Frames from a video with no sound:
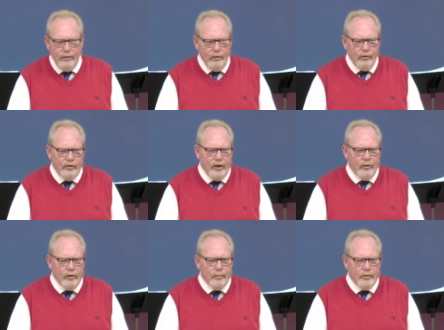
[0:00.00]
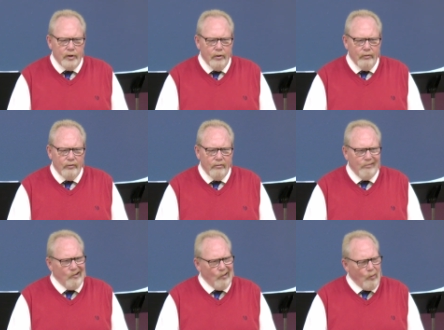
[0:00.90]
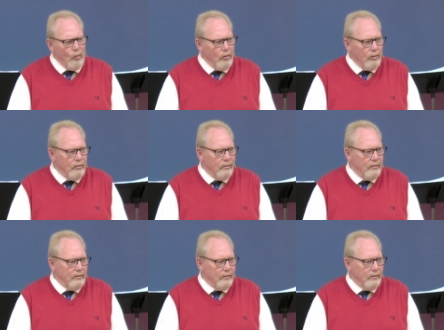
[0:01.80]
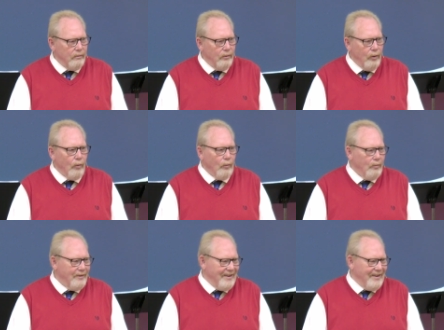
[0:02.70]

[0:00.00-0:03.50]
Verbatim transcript: You sing Christmas carols? No. Oh.